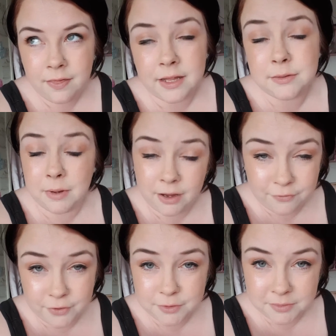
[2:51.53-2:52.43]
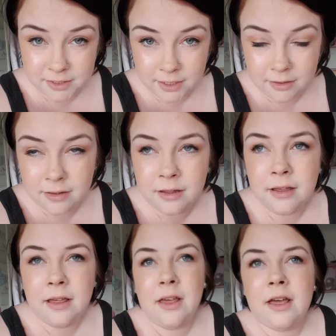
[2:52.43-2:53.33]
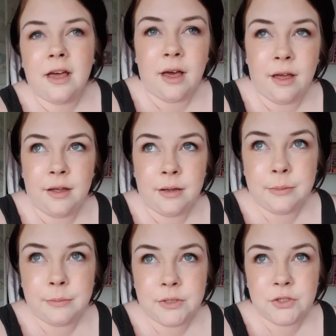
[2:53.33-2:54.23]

That's my first mistake. Um,